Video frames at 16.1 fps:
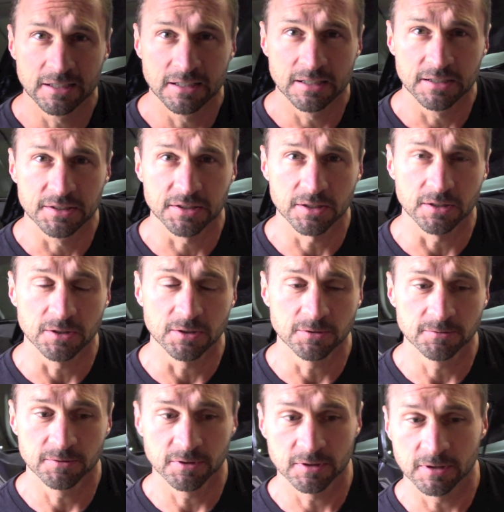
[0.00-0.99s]

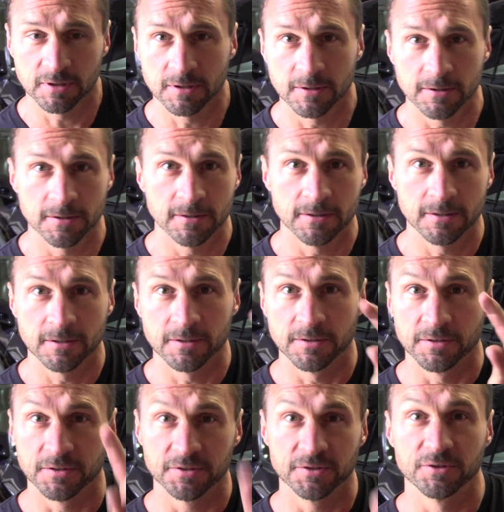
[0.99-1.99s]
So,
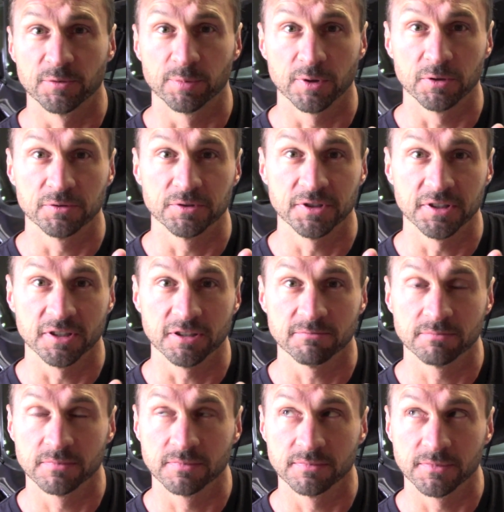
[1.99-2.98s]
this is your pro
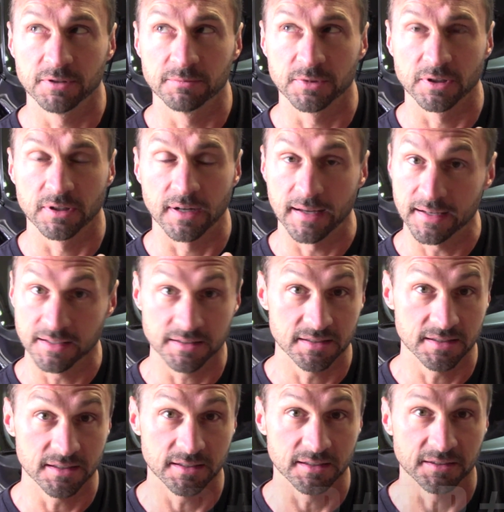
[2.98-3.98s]
tip, number
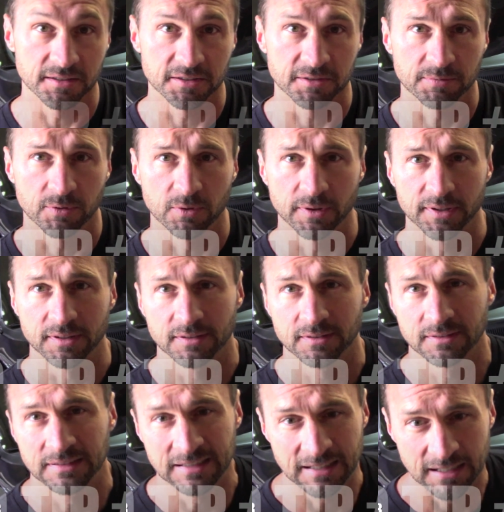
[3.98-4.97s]
18 at this point.
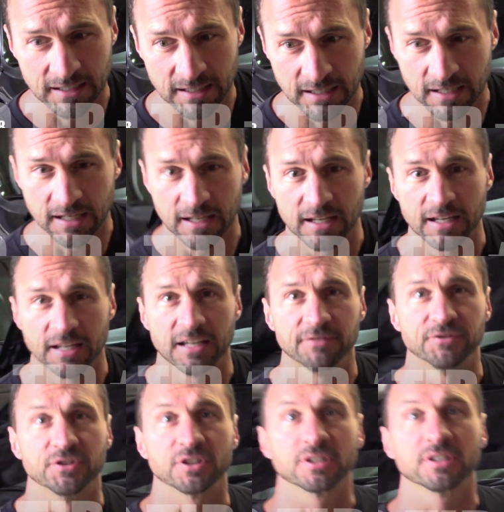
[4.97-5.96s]

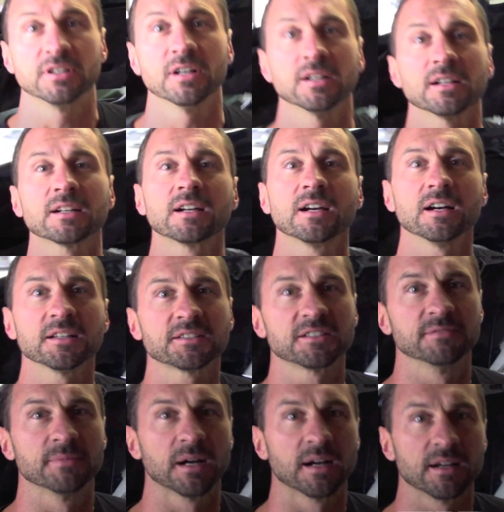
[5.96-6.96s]
If you're gonna
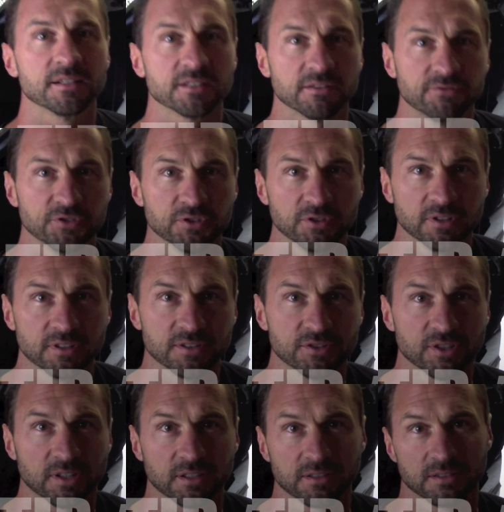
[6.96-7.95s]
customize a fuel
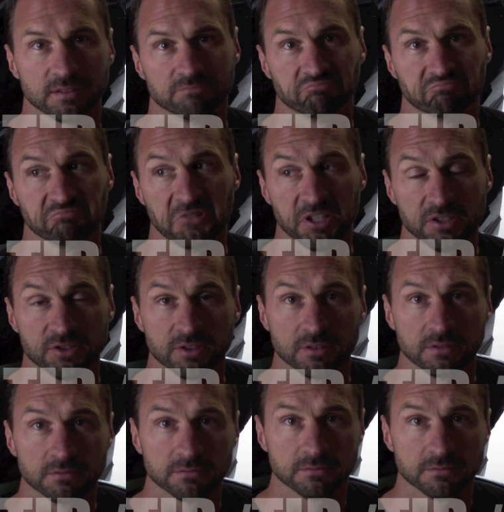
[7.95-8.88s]
injected engine,